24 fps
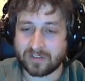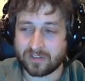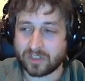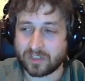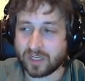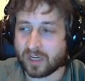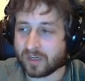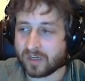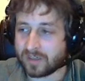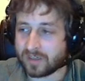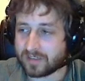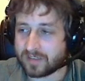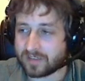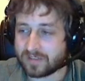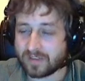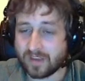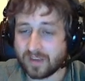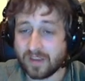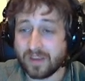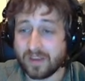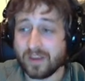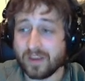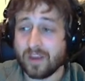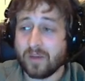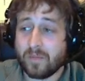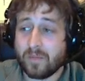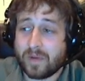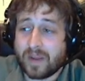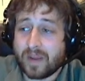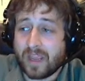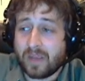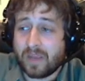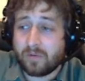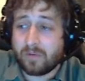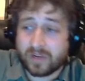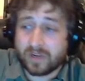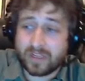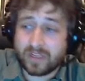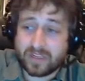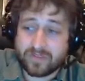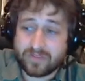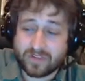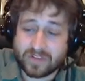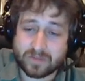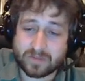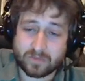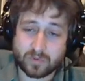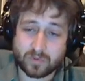chunks. But hey, we're going to give
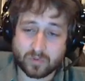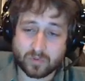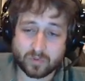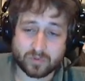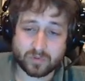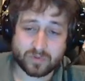you some cool new